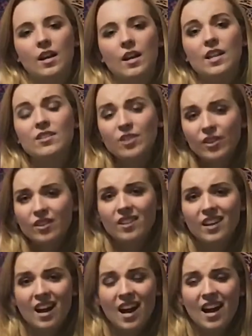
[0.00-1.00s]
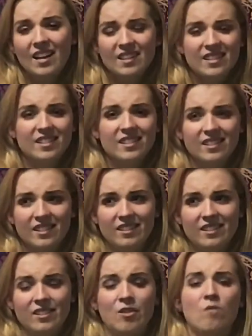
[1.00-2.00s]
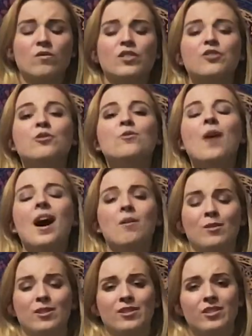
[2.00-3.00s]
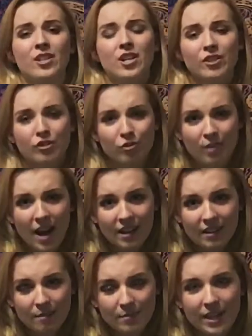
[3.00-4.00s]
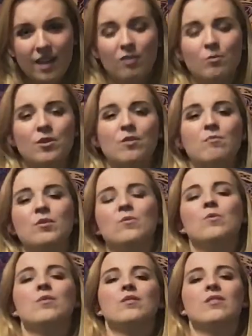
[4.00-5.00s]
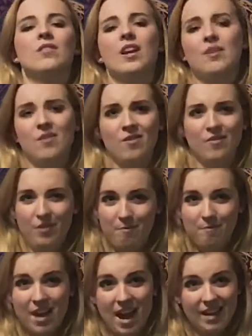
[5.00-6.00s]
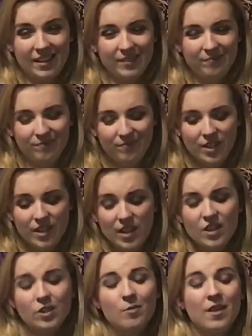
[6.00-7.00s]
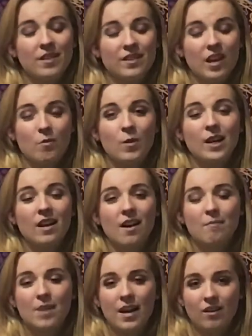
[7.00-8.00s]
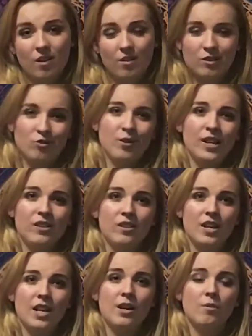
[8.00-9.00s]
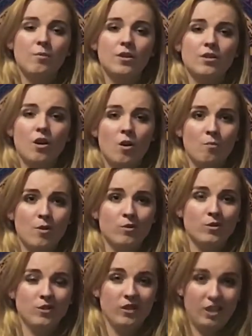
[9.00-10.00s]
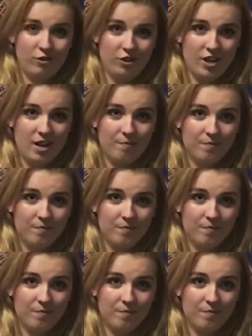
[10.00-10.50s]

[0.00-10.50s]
It took the guide and his assistant over 2 hours to track them down with the mules and herd them back. So by the time we got back on the trail, it was almost lunchtime.